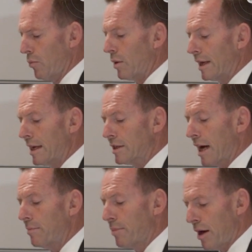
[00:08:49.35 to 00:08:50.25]
We're less
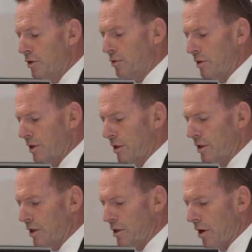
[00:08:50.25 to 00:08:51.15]
a post-Christian
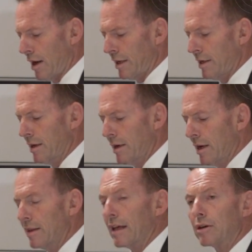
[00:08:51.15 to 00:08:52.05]
society
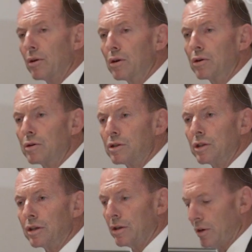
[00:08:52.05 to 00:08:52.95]
than a
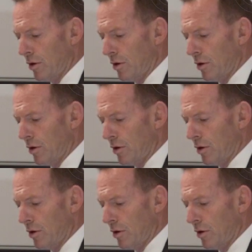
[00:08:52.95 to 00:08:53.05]
non-Christian